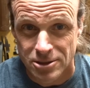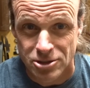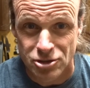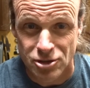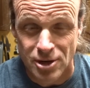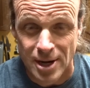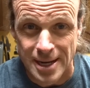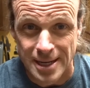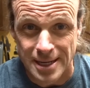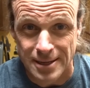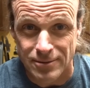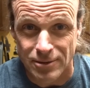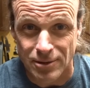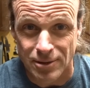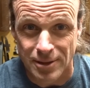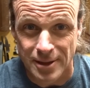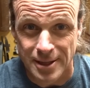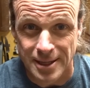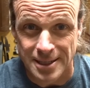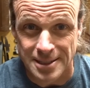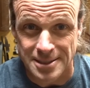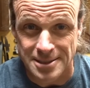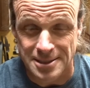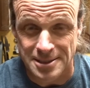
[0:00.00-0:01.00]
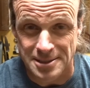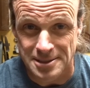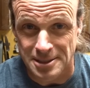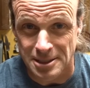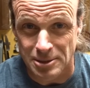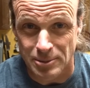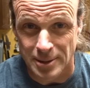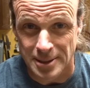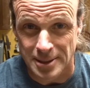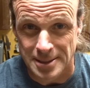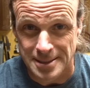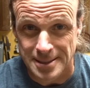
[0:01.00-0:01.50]
try different things and see
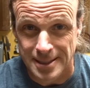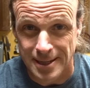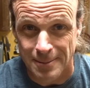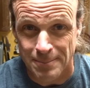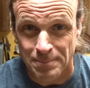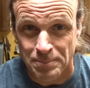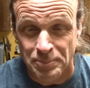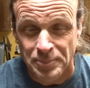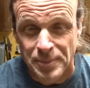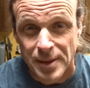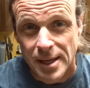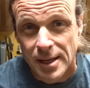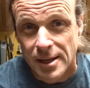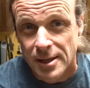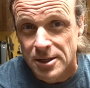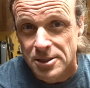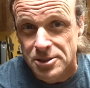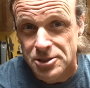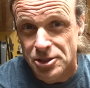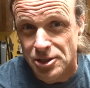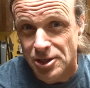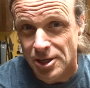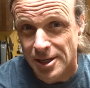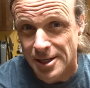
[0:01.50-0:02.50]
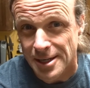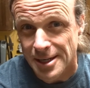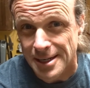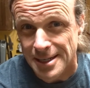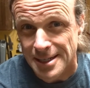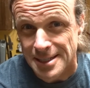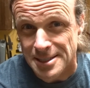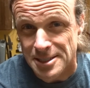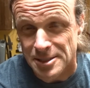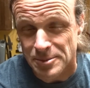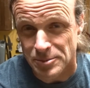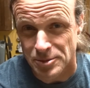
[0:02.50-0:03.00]
what's up. So you're going to
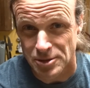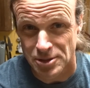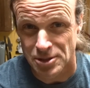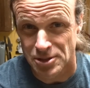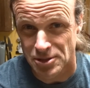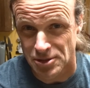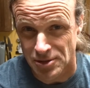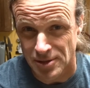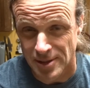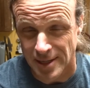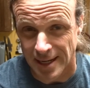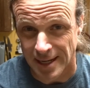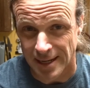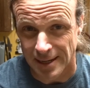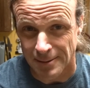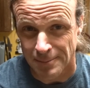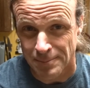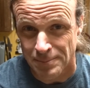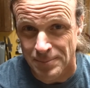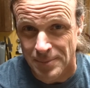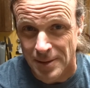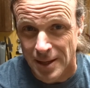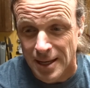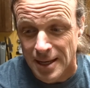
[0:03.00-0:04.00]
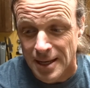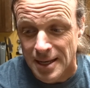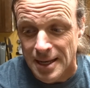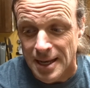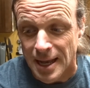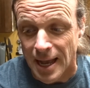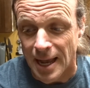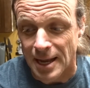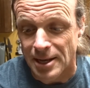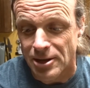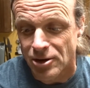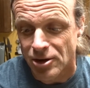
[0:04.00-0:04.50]
need some string,
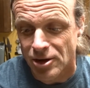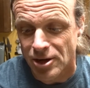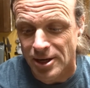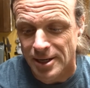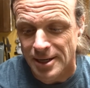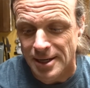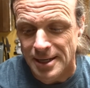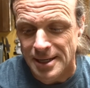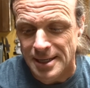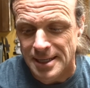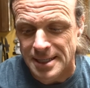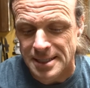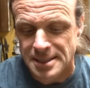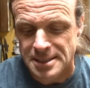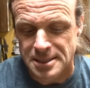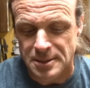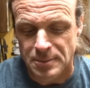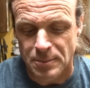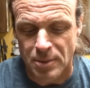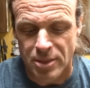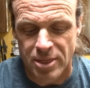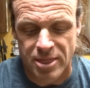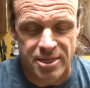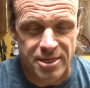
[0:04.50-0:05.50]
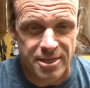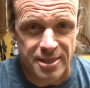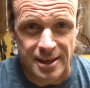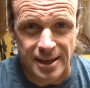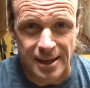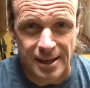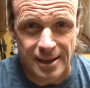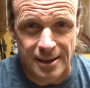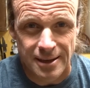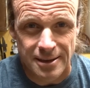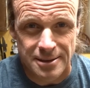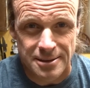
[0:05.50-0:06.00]
and you're going to need some
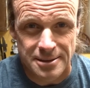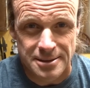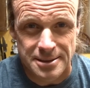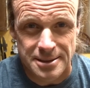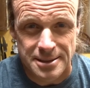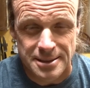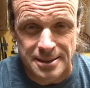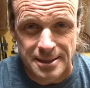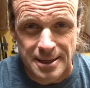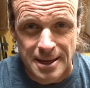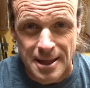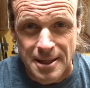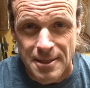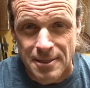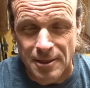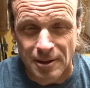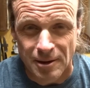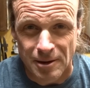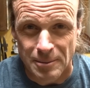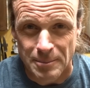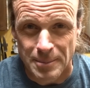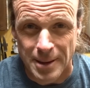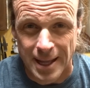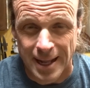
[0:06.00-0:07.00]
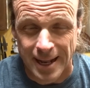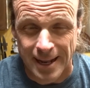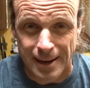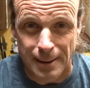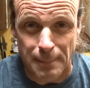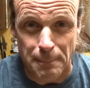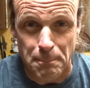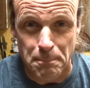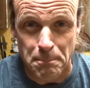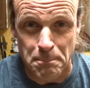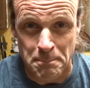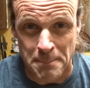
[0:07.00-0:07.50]
things that are made out
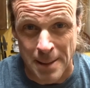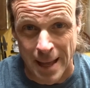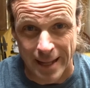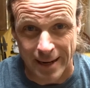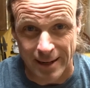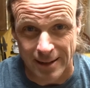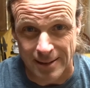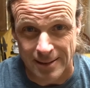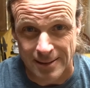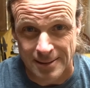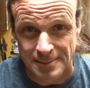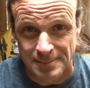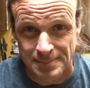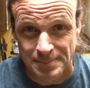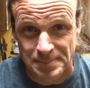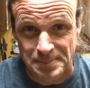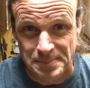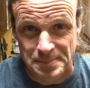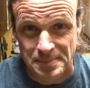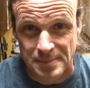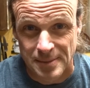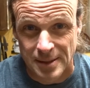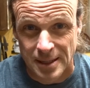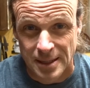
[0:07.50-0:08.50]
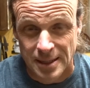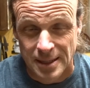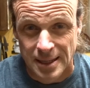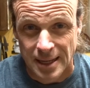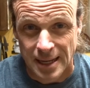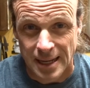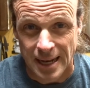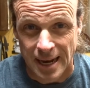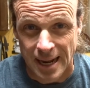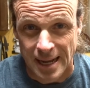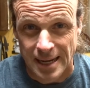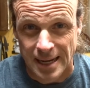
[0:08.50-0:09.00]
of metal.
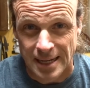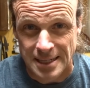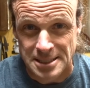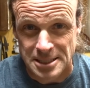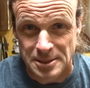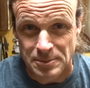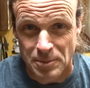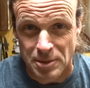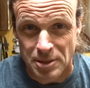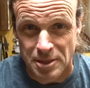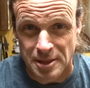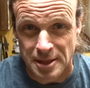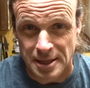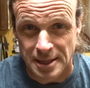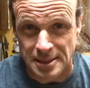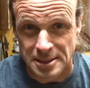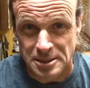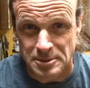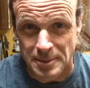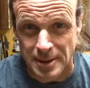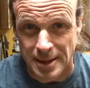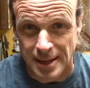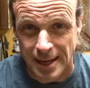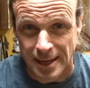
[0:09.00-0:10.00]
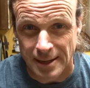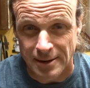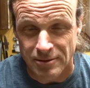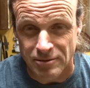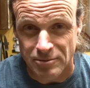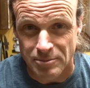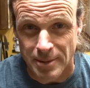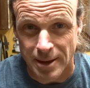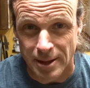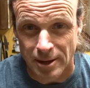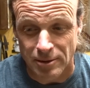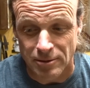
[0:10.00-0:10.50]
And I got some things made out of
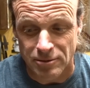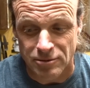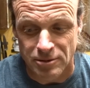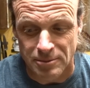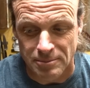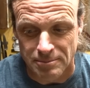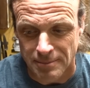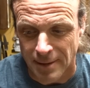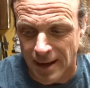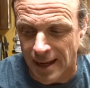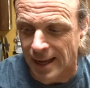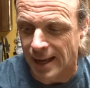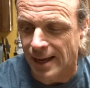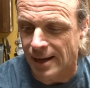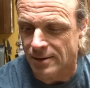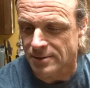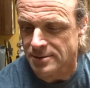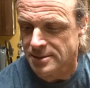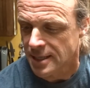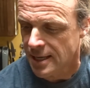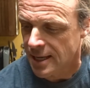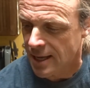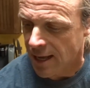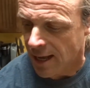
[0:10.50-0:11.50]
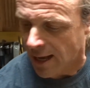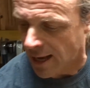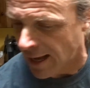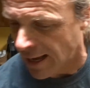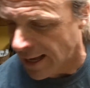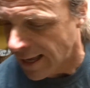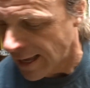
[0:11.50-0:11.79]
metal from my house. I